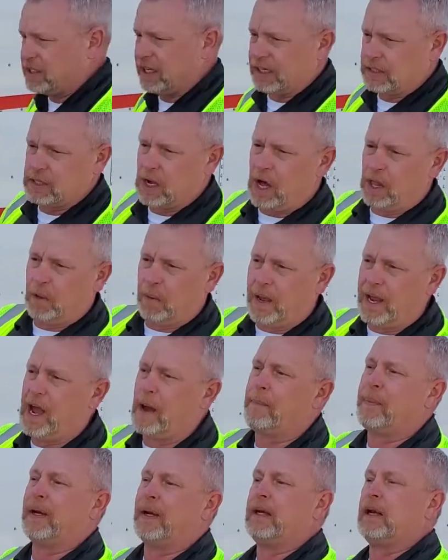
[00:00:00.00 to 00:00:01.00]
things all the way
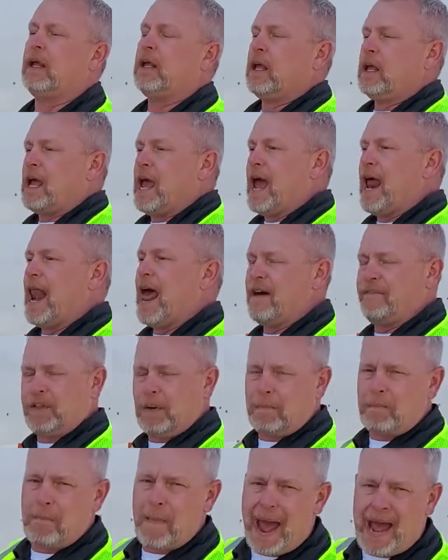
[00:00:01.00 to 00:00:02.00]
up and have the
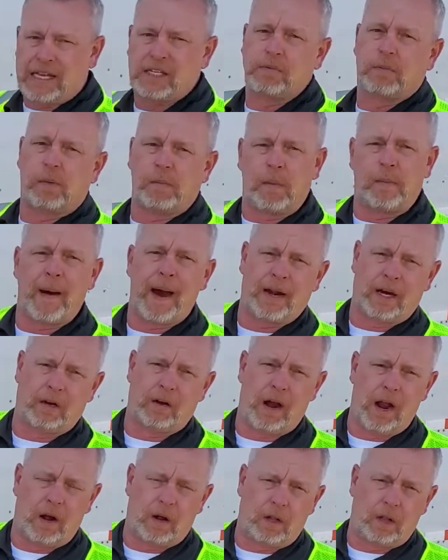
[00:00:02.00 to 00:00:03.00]
maximum amount of
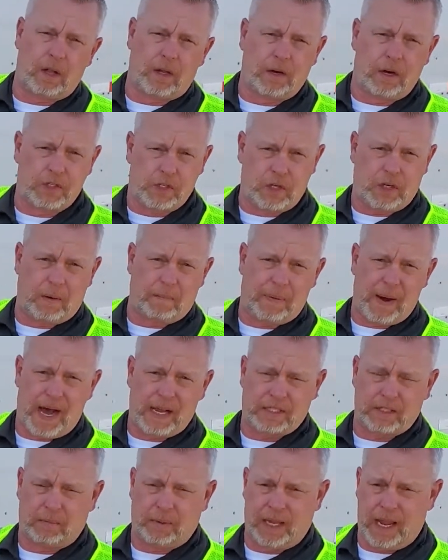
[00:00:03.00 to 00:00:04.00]
ground clearance you can
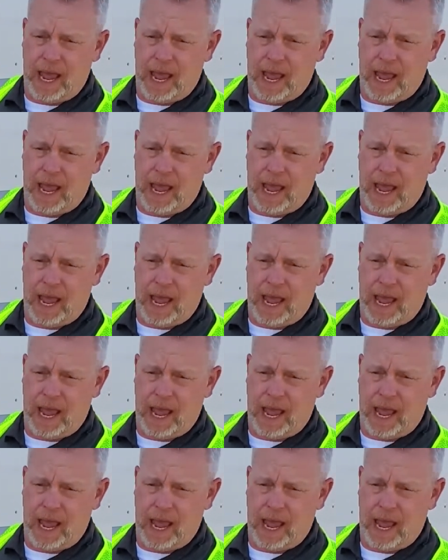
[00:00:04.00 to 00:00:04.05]
possibly